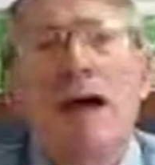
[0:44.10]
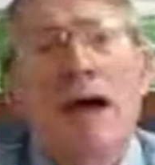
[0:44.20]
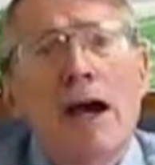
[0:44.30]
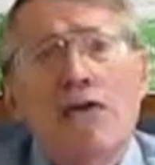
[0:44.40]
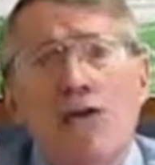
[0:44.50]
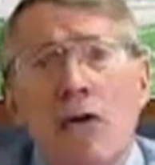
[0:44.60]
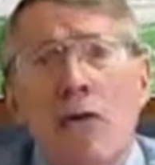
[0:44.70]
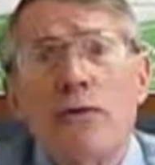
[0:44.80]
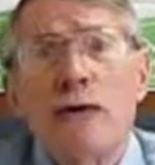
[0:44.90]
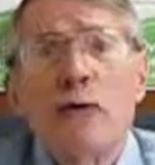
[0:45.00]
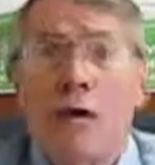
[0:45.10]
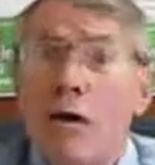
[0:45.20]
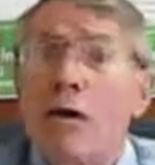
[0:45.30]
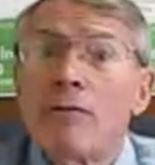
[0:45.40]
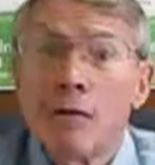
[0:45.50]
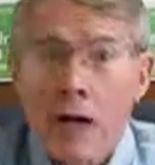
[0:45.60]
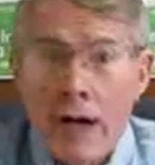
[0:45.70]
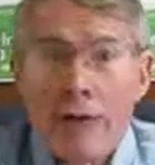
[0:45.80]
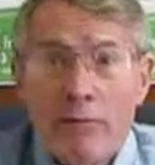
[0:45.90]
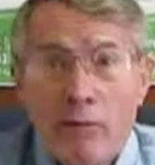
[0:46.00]
As you know, there are a
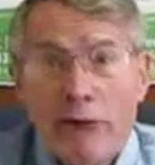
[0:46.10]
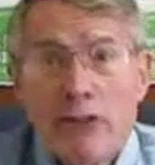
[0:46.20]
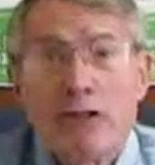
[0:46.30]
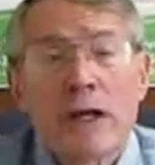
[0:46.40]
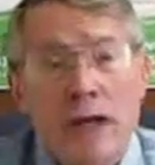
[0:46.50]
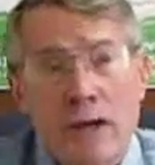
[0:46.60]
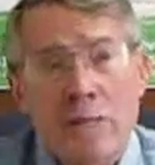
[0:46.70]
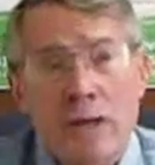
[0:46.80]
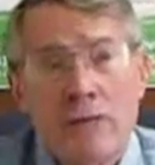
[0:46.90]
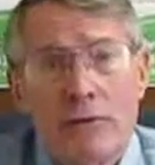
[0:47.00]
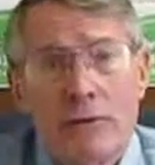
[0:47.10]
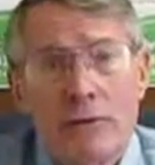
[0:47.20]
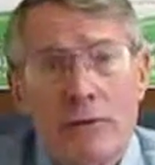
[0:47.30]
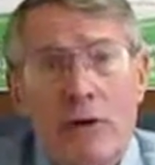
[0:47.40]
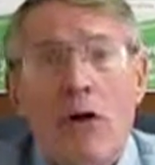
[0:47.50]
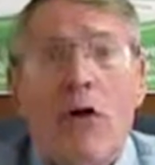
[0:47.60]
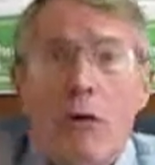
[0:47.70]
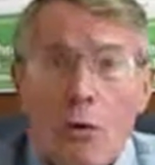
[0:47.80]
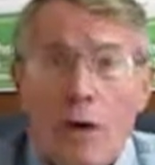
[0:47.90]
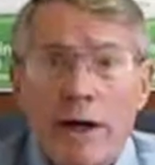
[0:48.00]
variety of ways to count pieces.
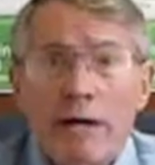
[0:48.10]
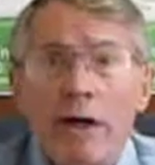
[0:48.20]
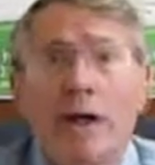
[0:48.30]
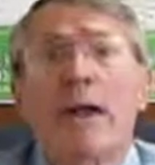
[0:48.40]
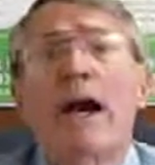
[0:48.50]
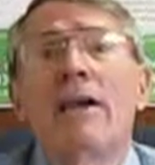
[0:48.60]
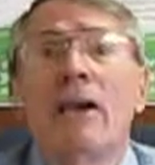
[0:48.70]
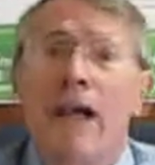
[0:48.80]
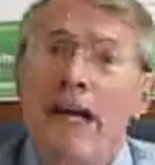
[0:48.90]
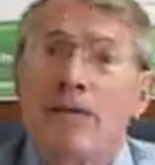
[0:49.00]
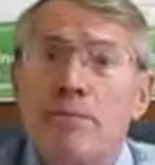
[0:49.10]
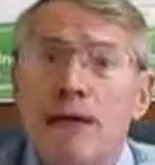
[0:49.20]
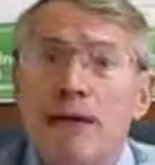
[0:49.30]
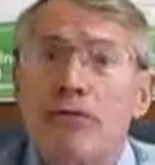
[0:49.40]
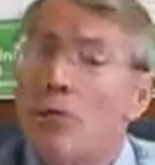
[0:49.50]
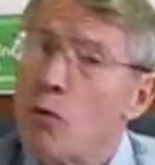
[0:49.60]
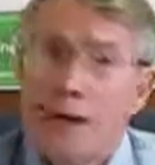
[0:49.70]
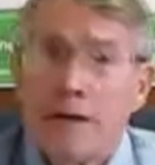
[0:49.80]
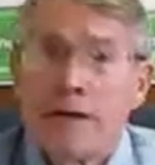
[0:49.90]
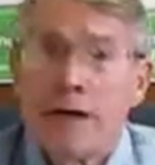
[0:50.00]
1, you can count each piece one
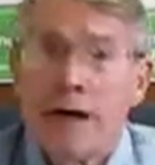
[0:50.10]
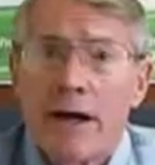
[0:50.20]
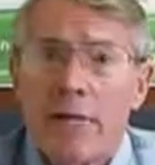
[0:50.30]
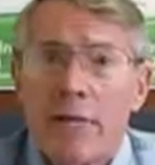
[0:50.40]
at a time.